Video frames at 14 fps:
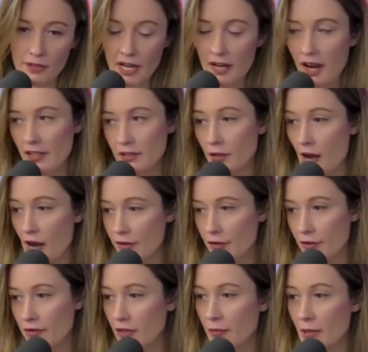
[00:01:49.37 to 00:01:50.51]
I, I don't know how
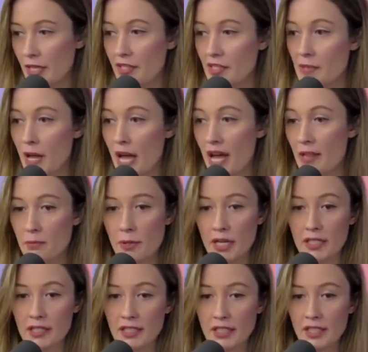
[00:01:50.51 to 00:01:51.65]
you feel about this, Matt,
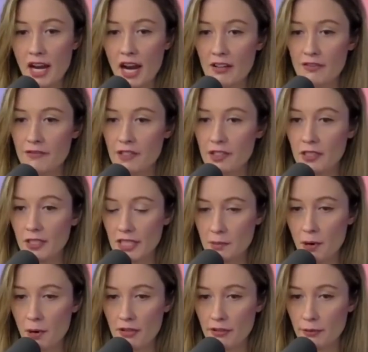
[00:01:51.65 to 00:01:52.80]
but I feel that's
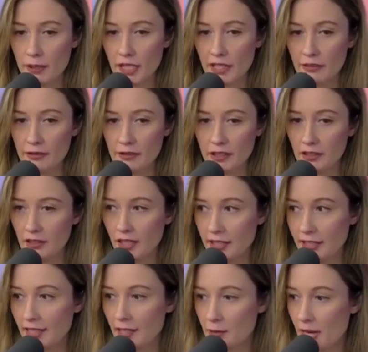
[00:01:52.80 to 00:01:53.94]
part of what I feel
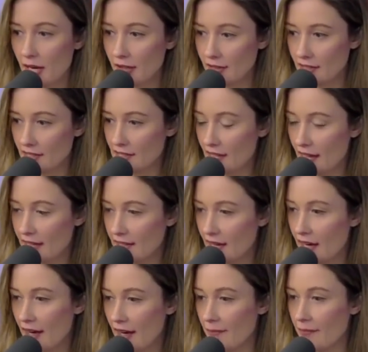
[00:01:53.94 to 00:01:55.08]
lucky about is
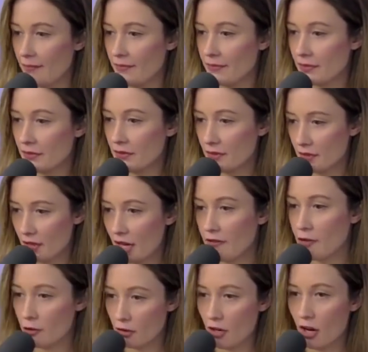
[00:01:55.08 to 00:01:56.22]
that I'm, I
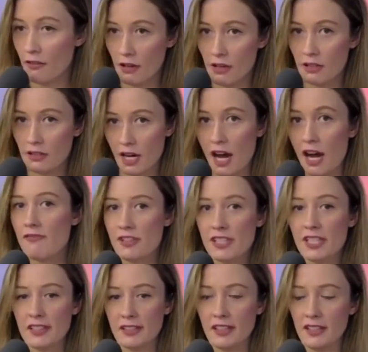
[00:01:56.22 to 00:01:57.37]
feel com
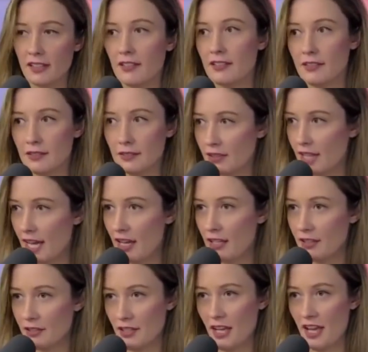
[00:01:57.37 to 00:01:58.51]
confident in the,
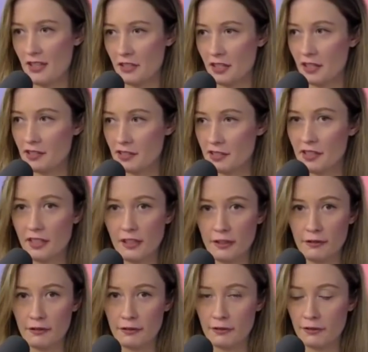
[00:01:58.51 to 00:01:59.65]
the ethics
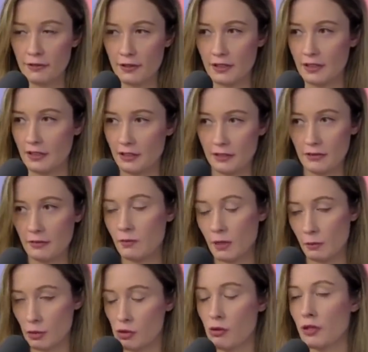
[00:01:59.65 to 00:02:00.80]
of
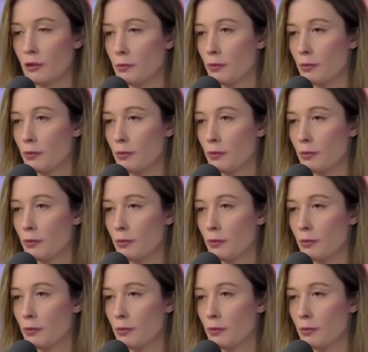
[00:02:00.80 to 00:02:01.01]
the Majority